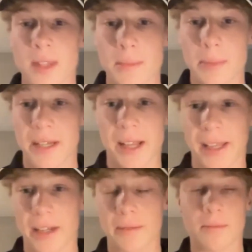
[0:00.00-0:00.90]
But yeah,
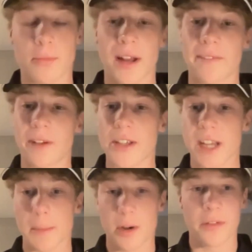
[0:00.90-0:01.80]
like when I first
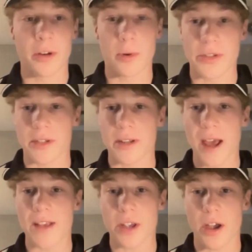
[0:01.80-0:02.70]
came over, it wasn't
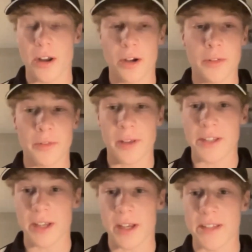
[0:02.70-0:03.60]
as heard of
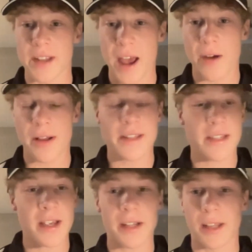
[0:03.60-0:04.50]
as it is now, I'd
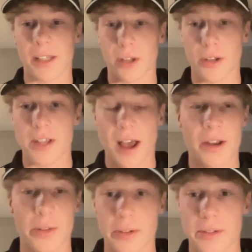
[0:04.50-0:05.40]
say. And I
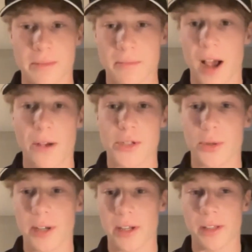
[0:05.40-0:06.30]
was
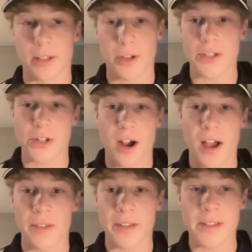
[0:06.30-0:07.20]
talking to lots of
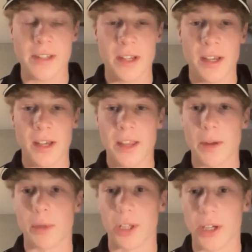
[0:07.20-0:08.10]
drivers
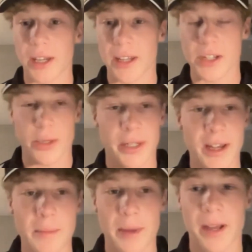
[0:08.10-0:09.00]
that were looking at doing
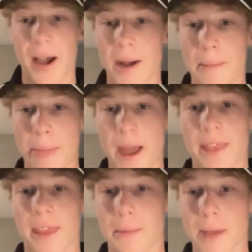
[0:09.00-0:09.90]
it, but I
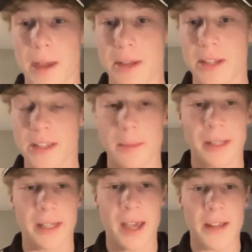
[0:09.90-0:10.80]
think maybe a
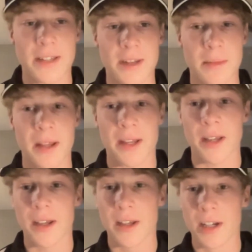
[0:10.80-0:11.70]
similar case to
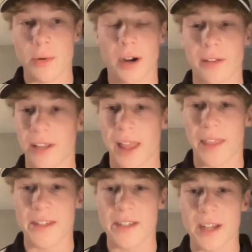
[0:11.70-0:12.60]
me, where
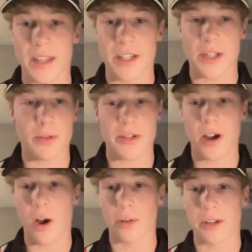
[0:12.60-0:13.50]
this year there just wasn't a
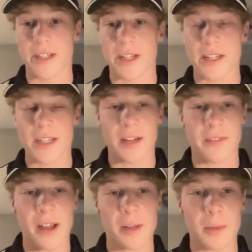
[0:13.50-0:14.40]
whole lot of testing
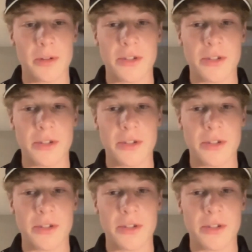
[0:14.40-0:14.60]
available.